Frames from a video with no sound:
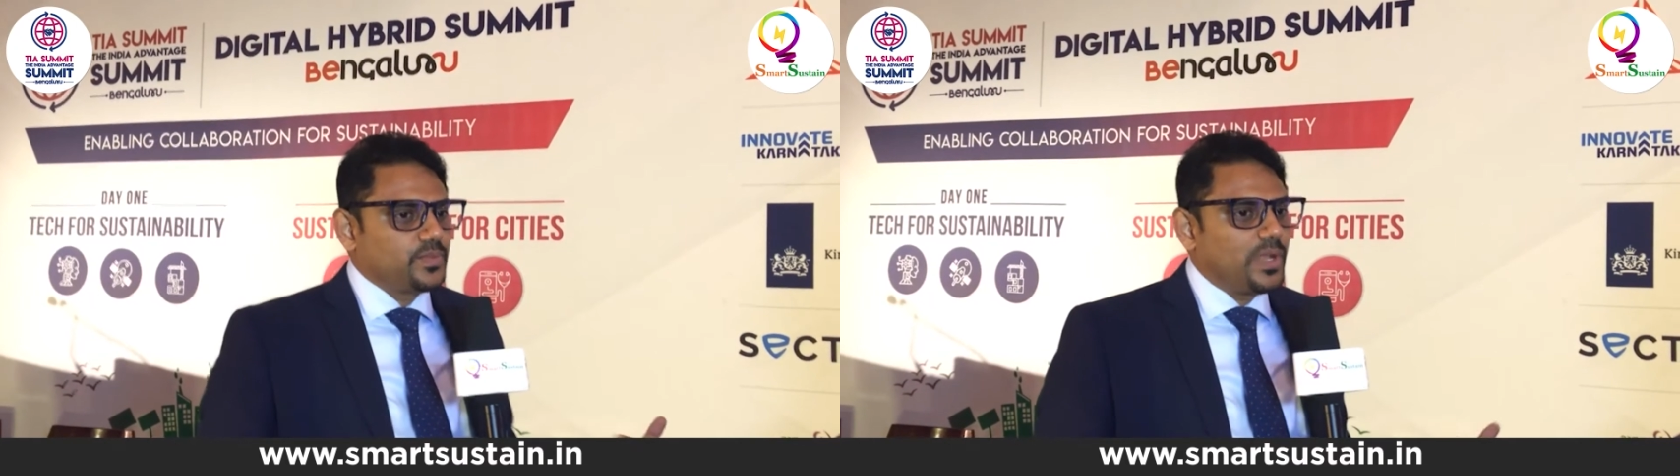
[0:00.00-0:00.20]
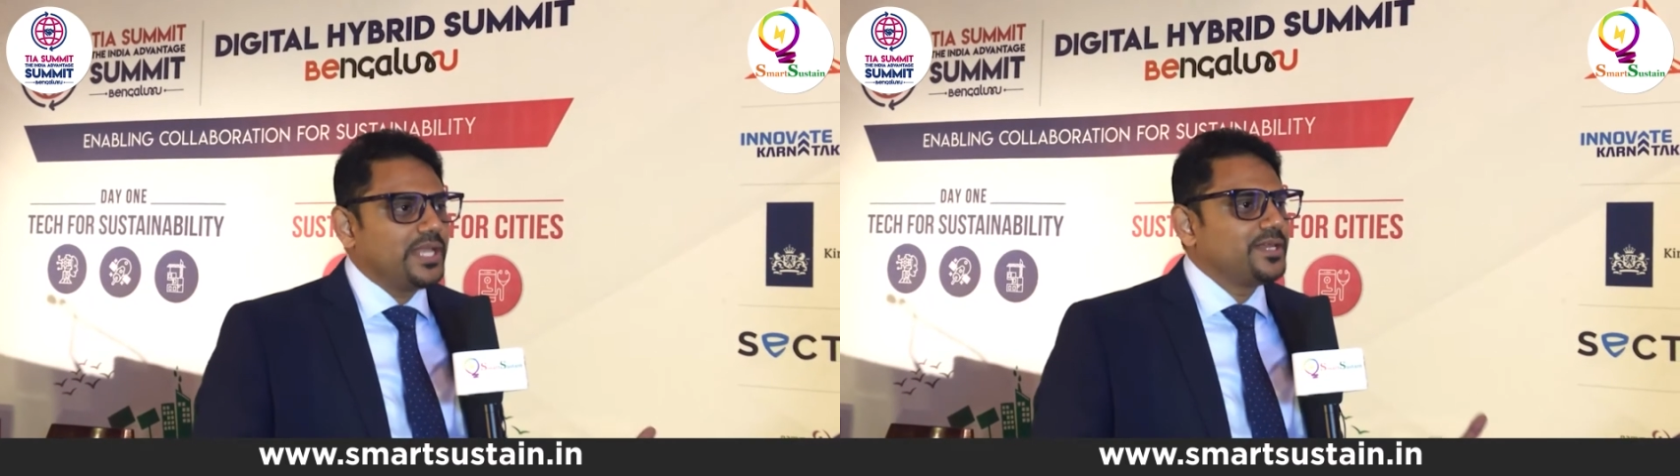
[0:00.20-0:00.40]

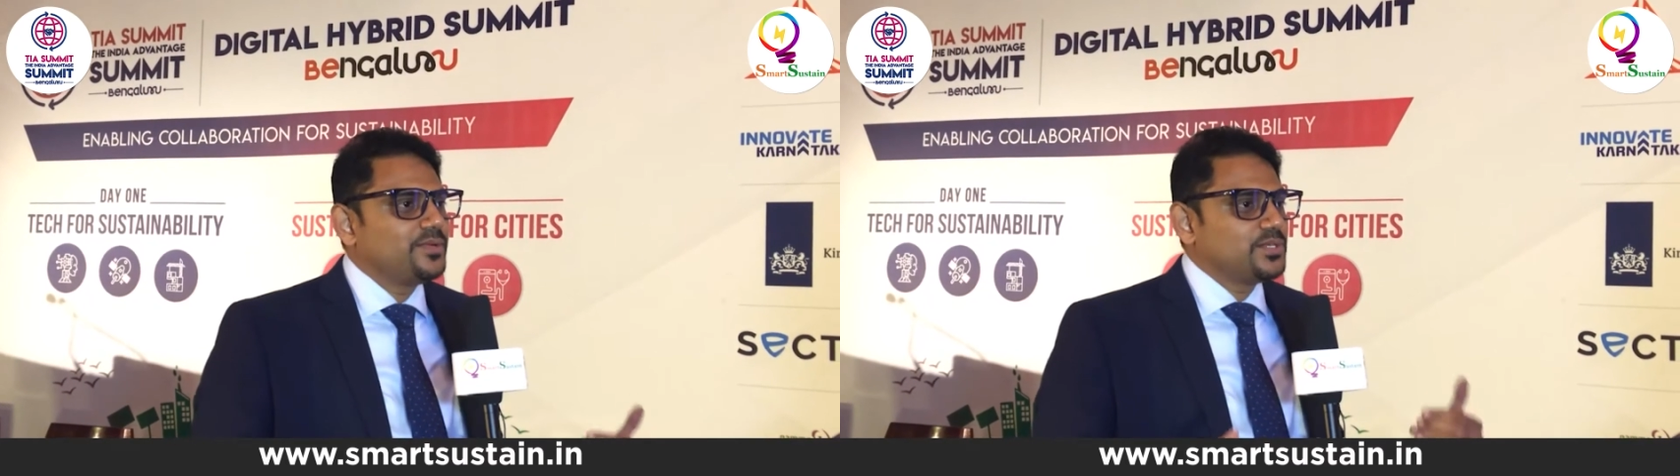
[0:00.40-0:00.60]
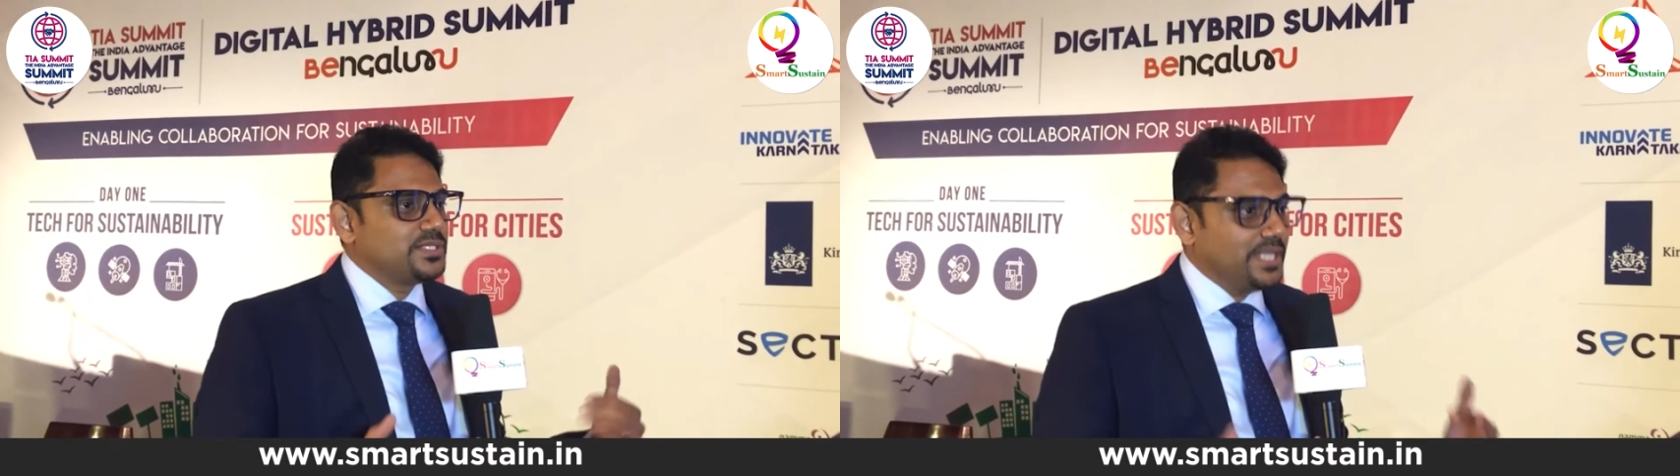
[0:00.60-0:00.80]
while it
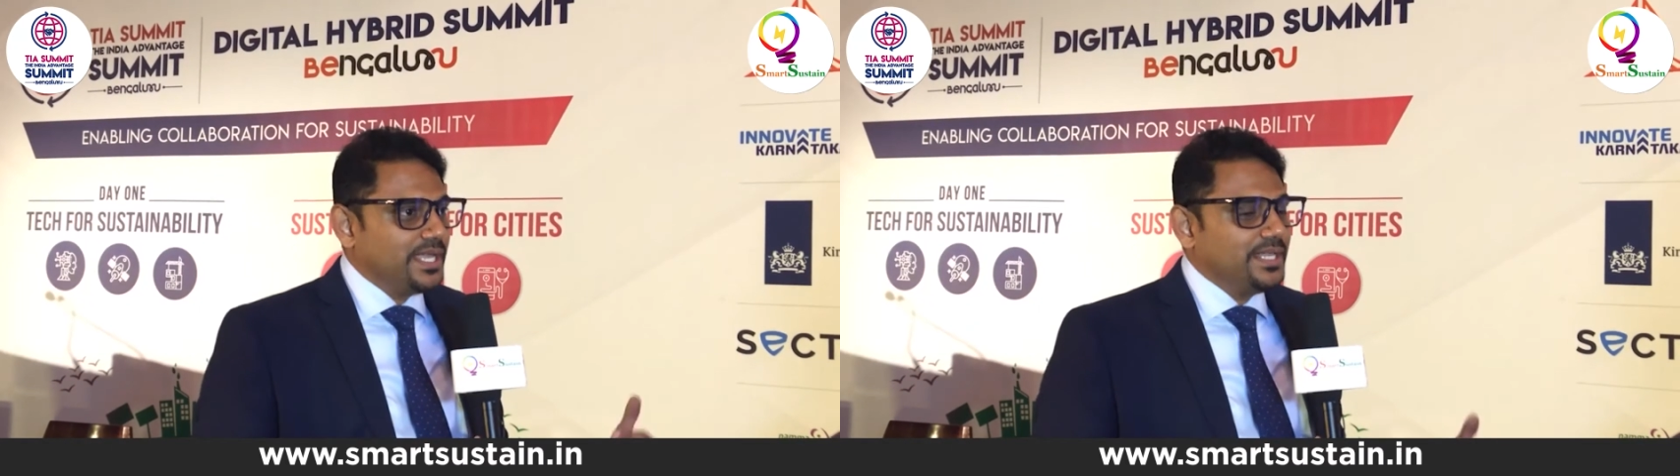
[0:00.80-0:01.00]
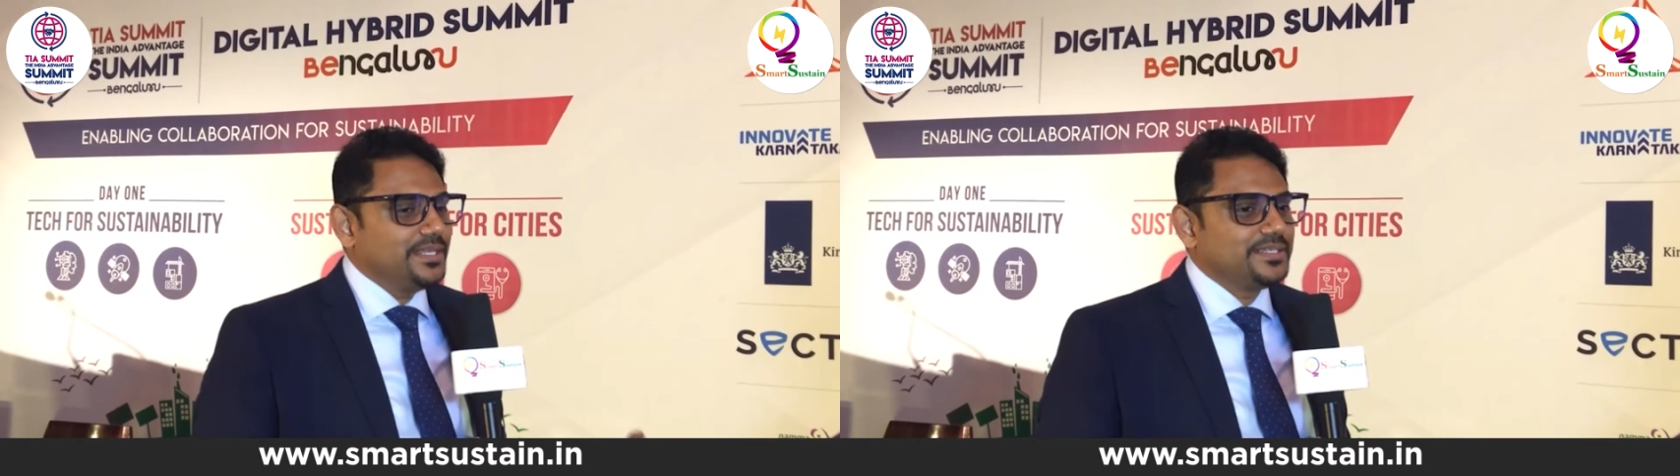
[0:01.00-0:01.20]
was
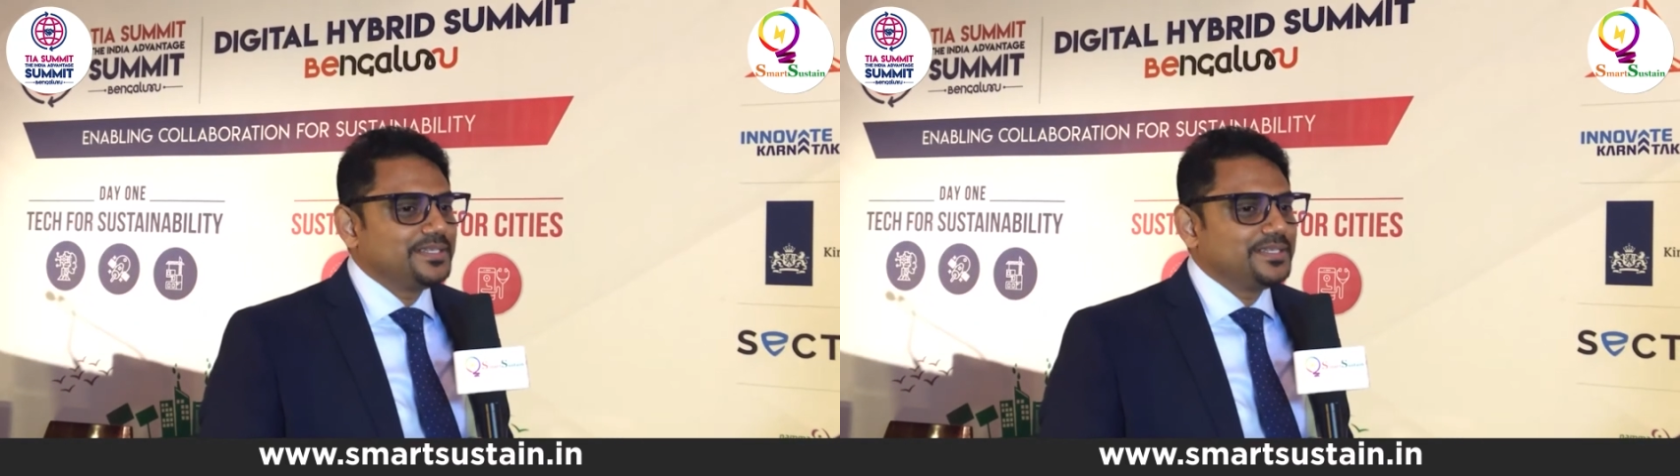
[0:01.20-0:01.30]
there,